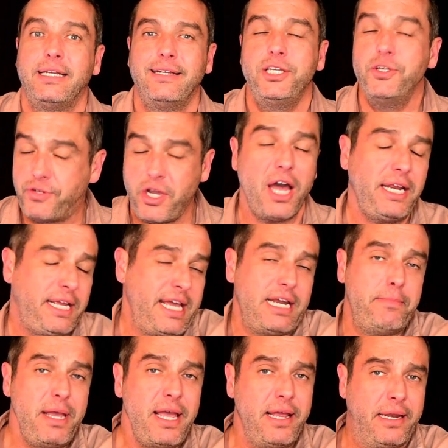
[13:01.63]
You've got to get
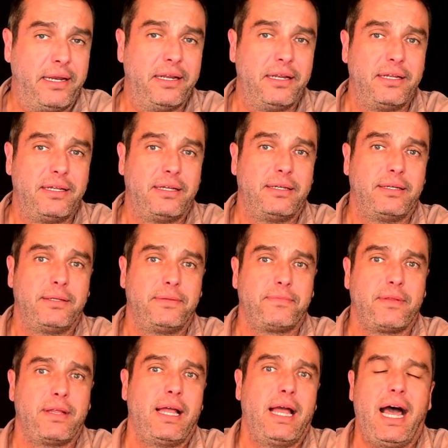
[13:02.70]
him in.
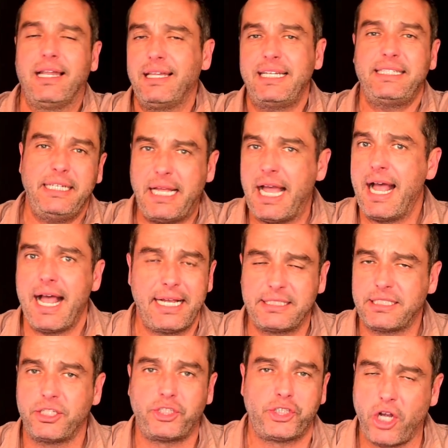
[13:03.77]
Unless he has
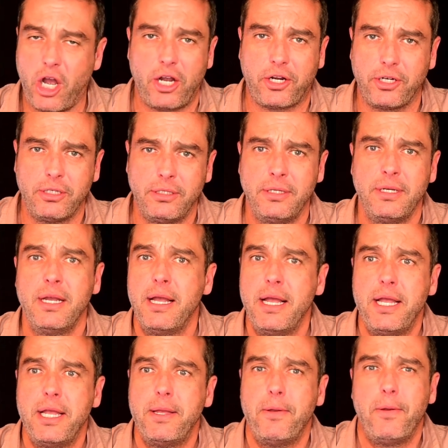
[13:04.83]
a shocker,
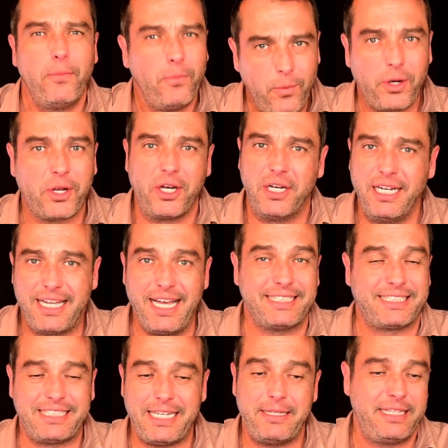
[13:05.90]
we're going to
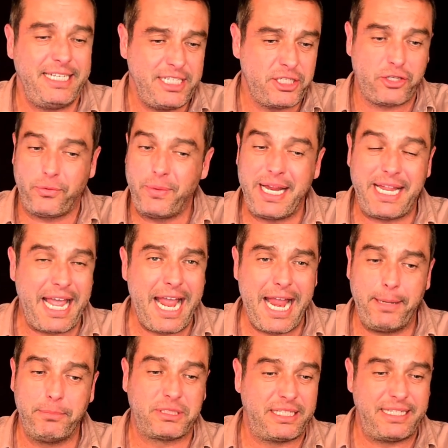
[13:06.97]
get these three
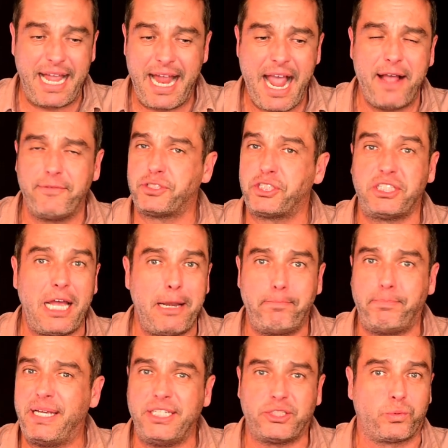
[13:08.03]
games, they have set
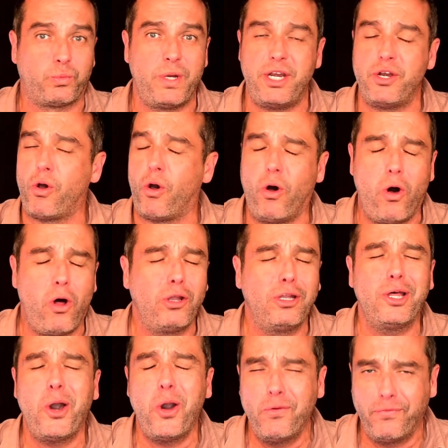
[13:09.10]
piece written all
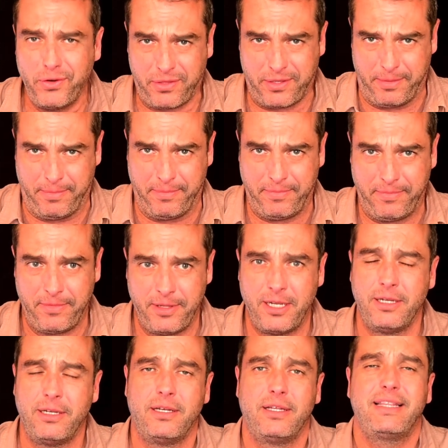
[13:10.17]
over them.
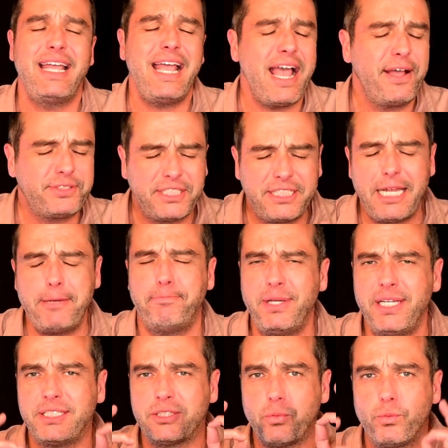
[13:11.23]
They have set
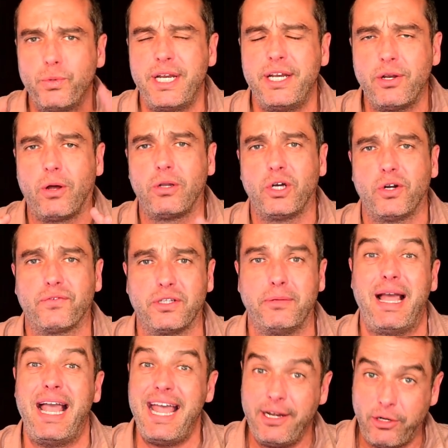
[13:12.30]
piece written all over them
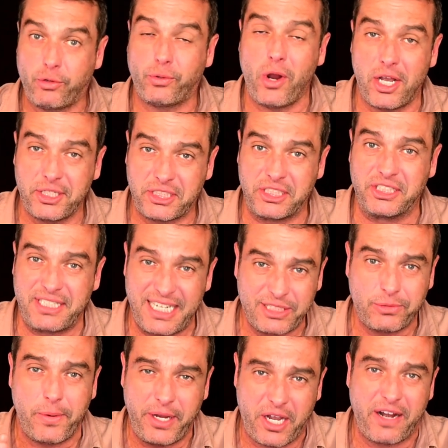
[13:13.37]
and crosses. That's
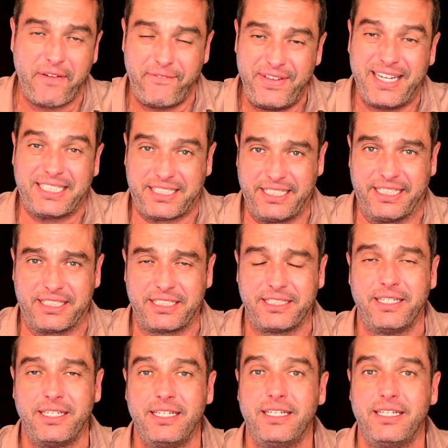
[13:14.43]
why we got to fix this.